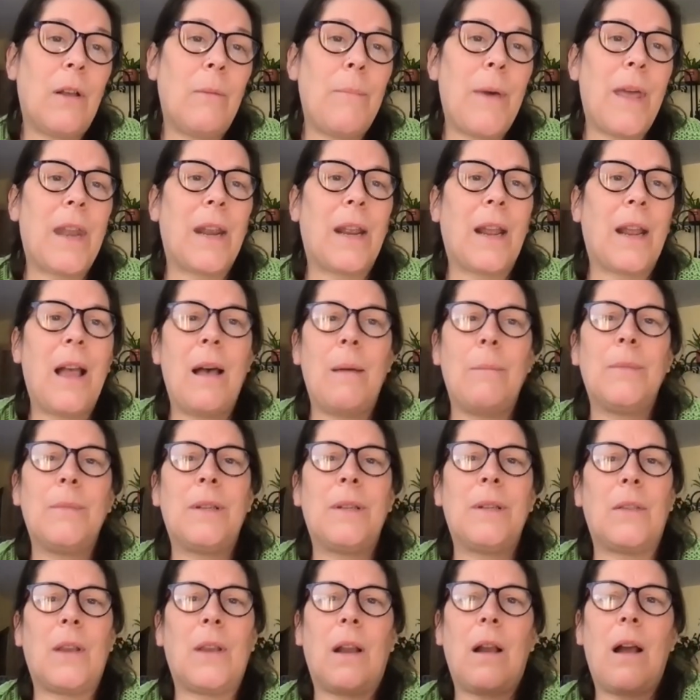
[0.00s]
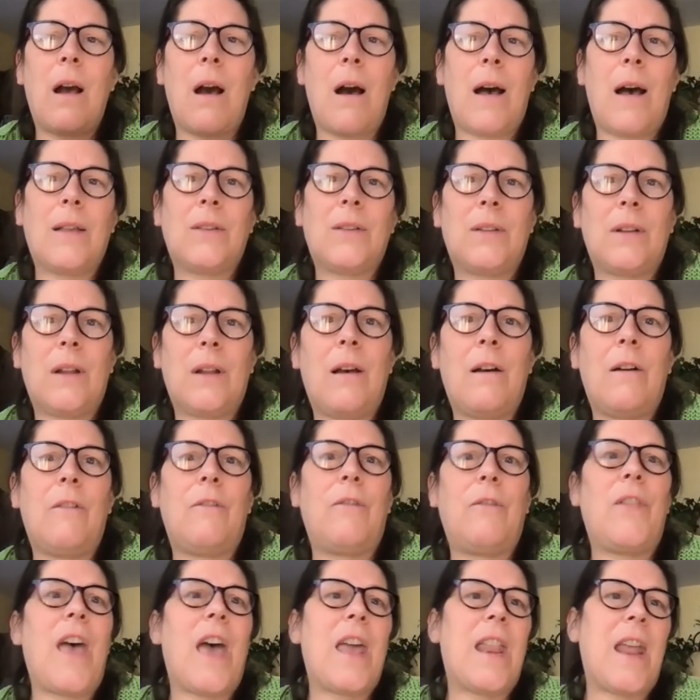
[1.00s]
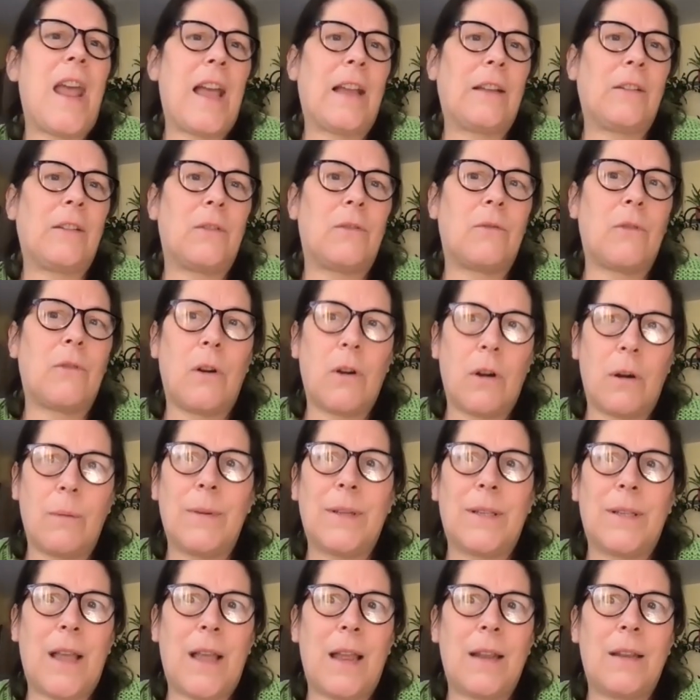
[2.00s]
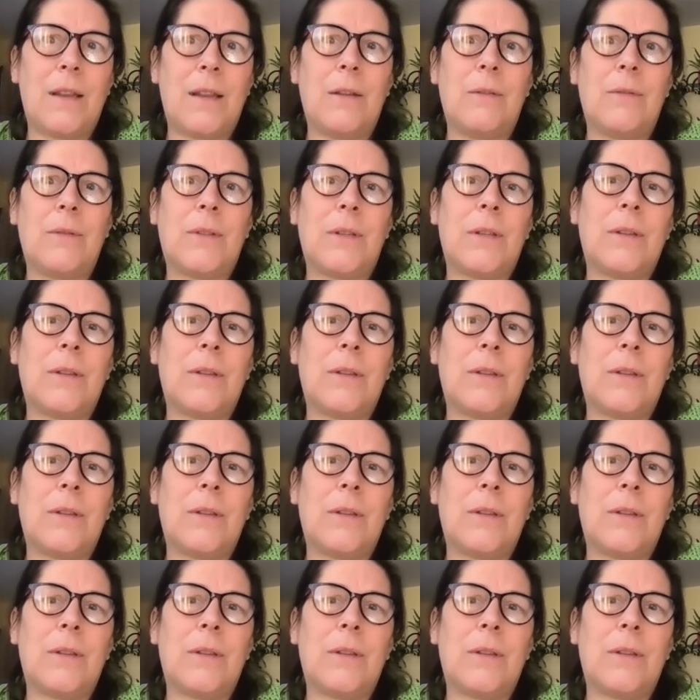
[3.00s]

but it comes at the cost of that extra herbicide use.